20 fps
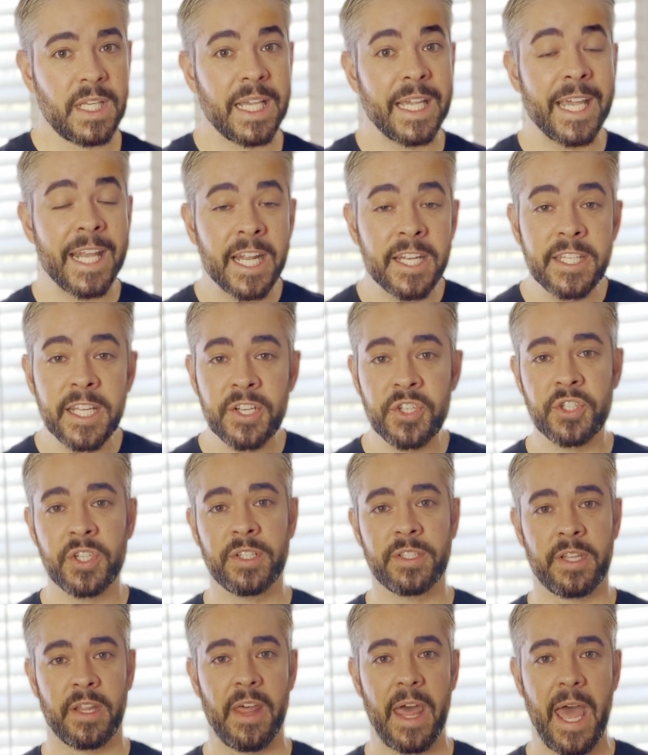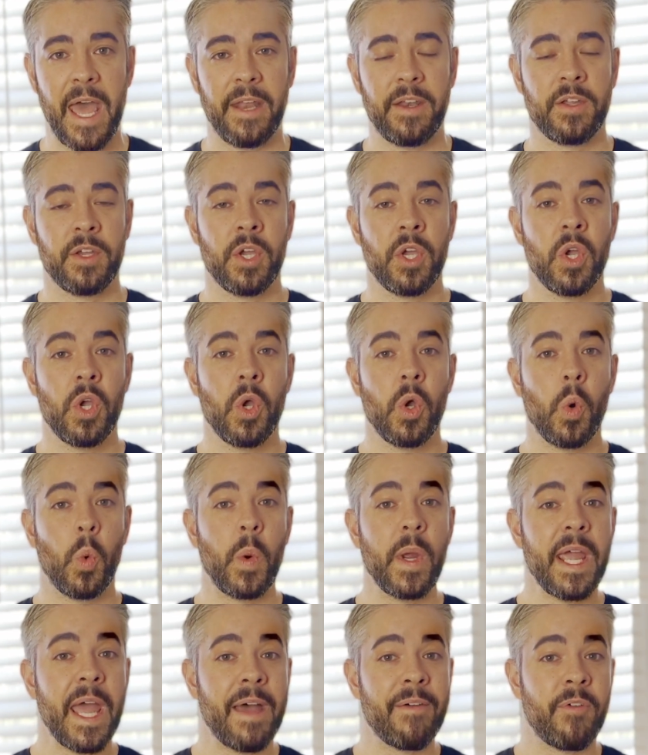In addition to that,
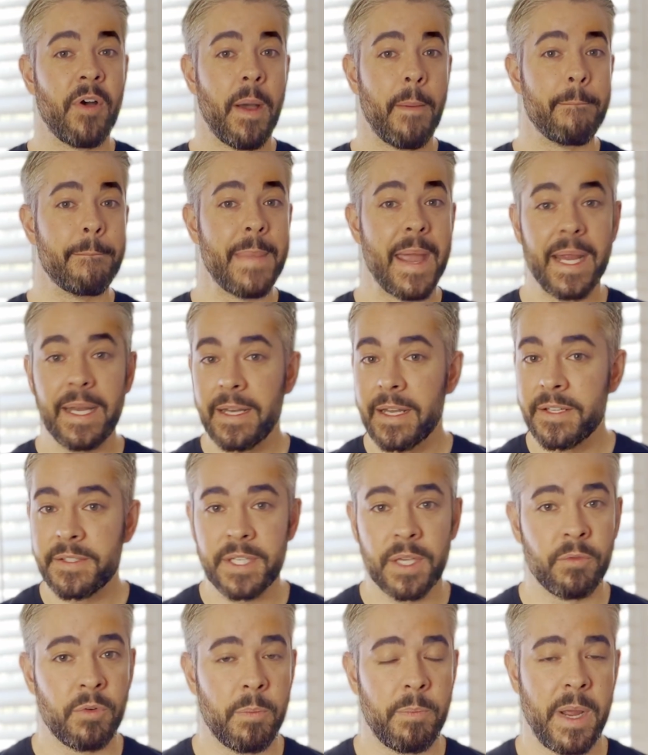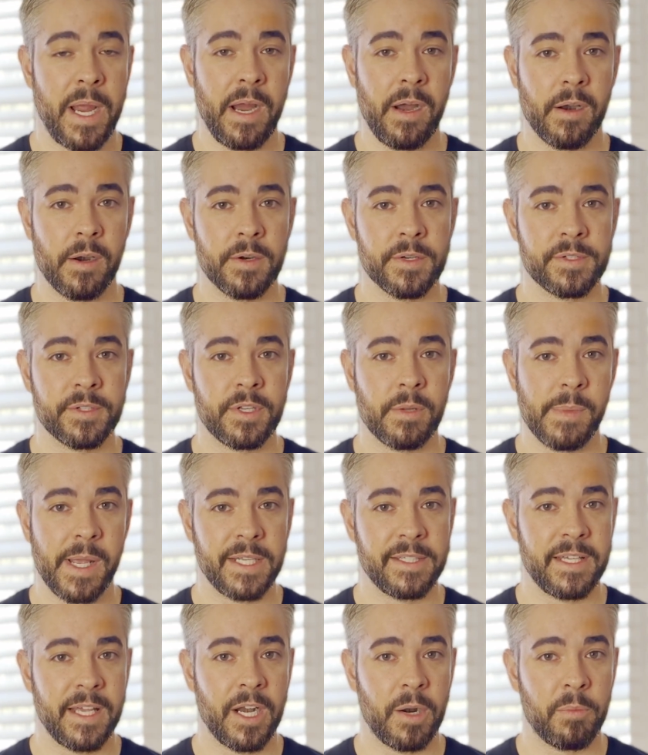we have maintenance and repairs to
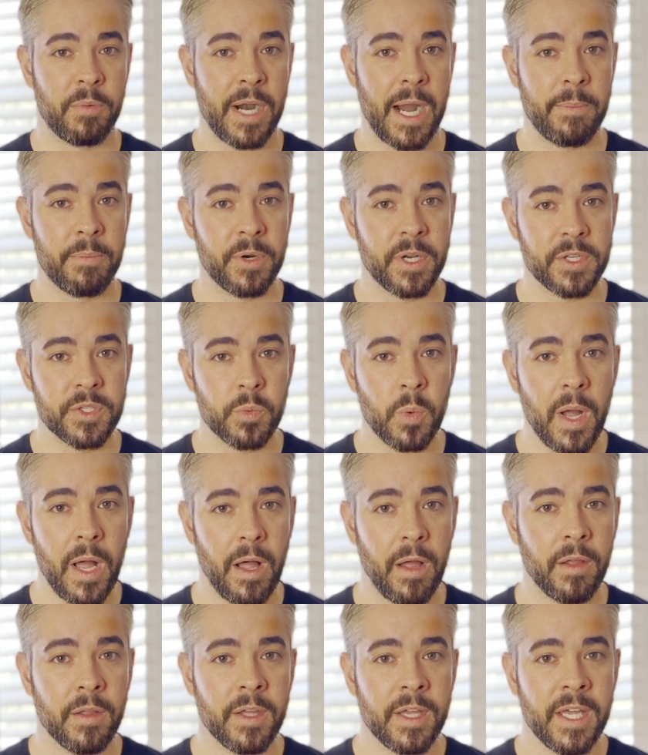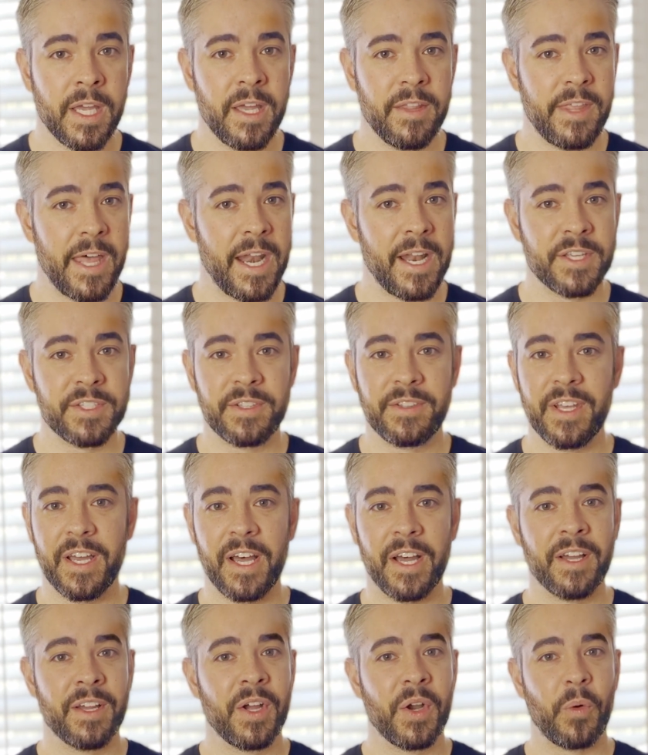maintain our property as well. That is
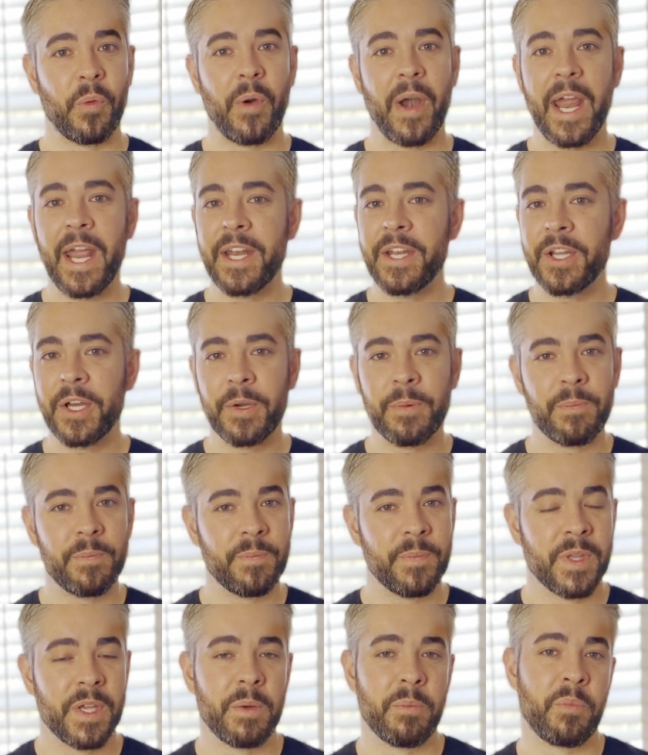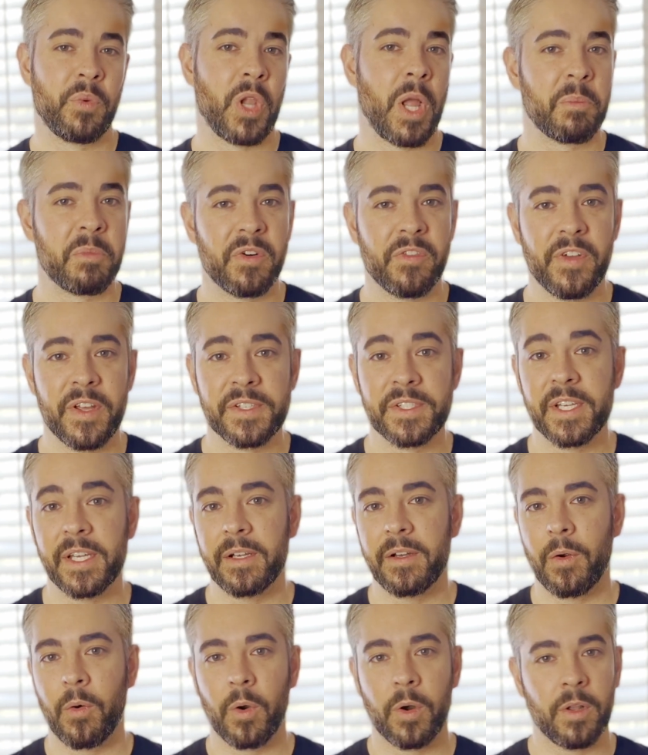the random plumber
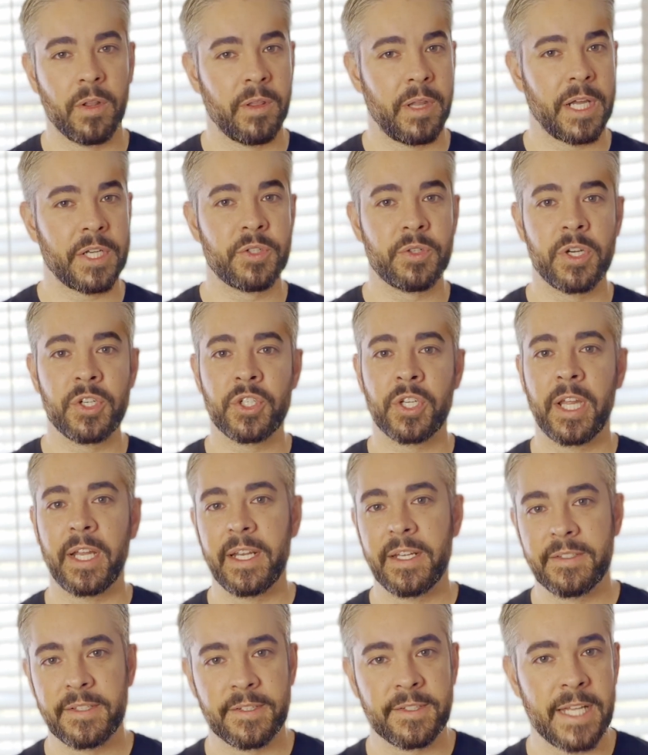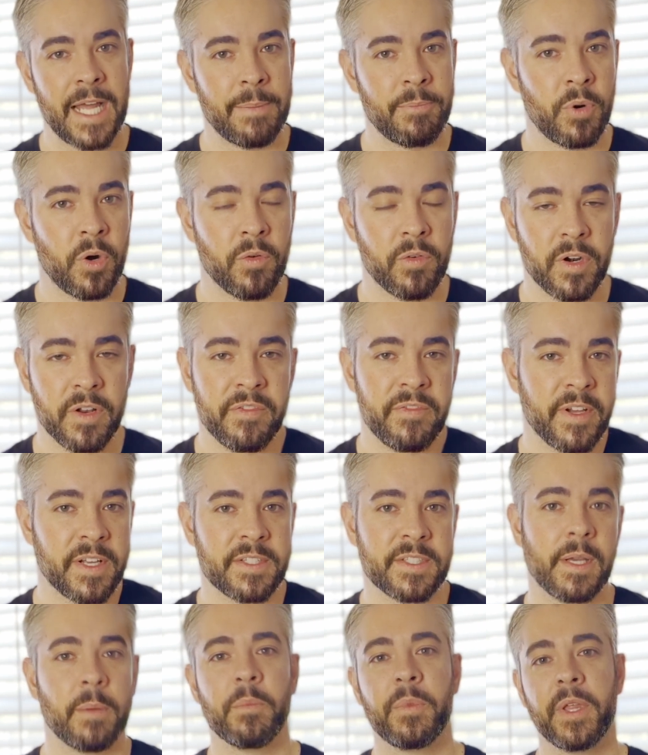visit or electrician that needs to stop over to
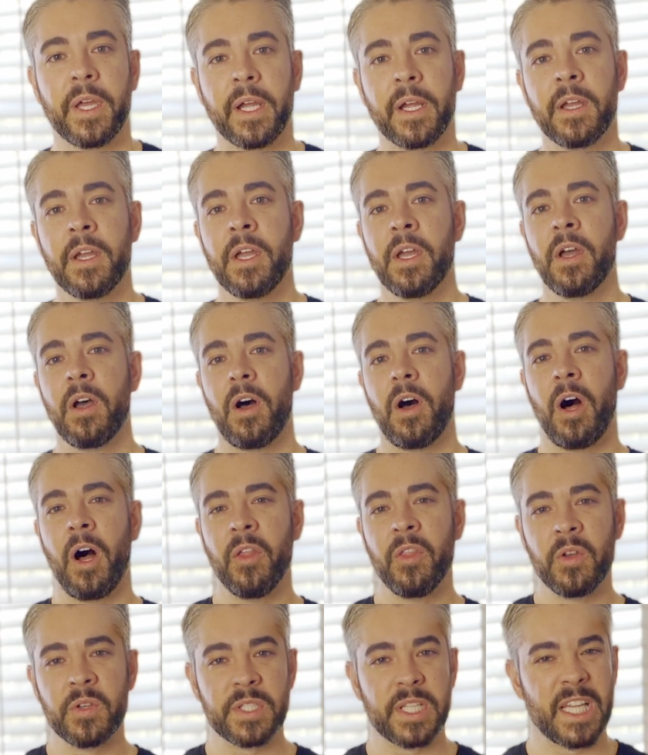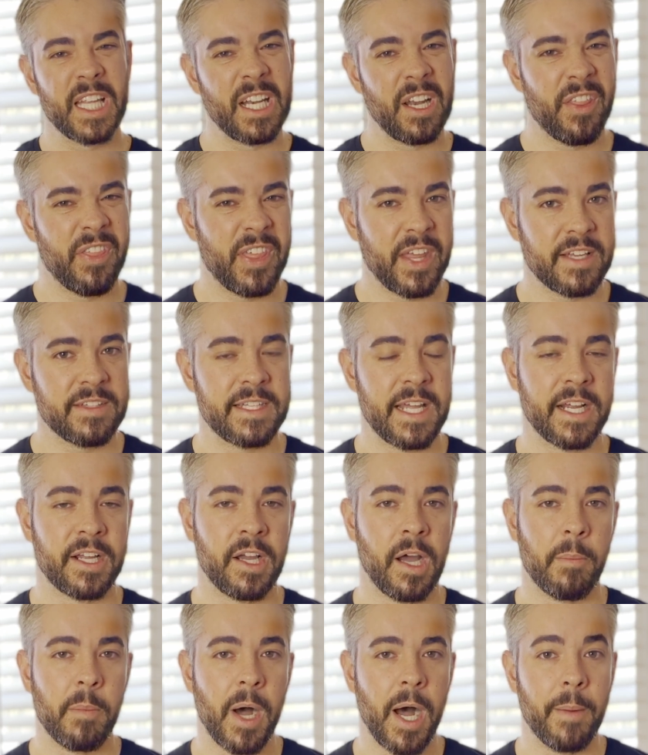fix something. All those little things that
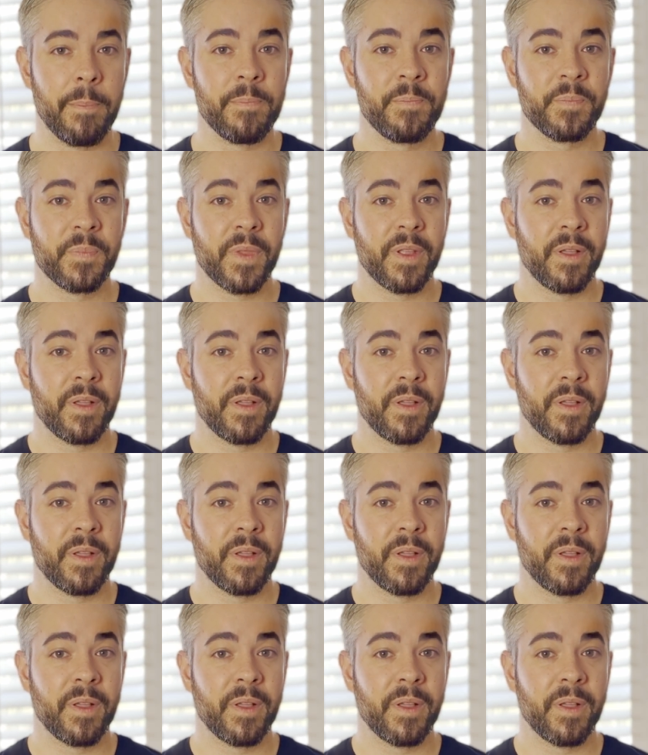come up.